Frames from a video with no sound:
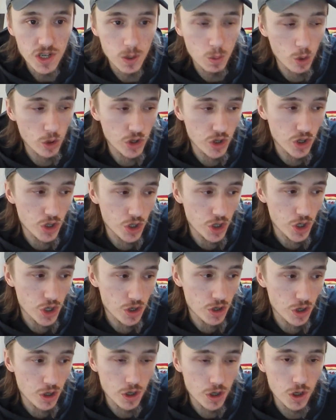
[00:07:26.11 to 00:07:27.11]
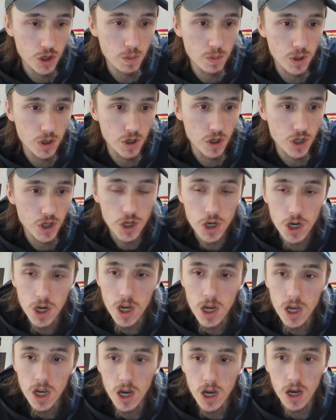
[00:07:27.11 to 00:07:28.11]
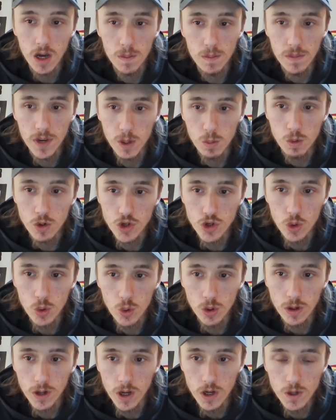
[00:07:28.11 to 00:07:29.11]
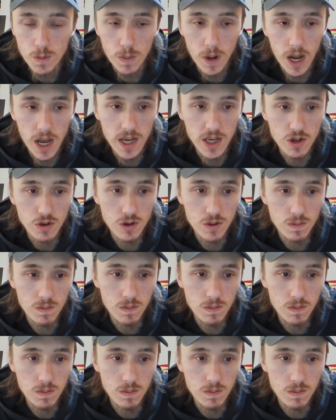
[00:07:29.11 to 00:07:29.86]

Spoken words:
It wasn't just the tush push. It was all of those plays,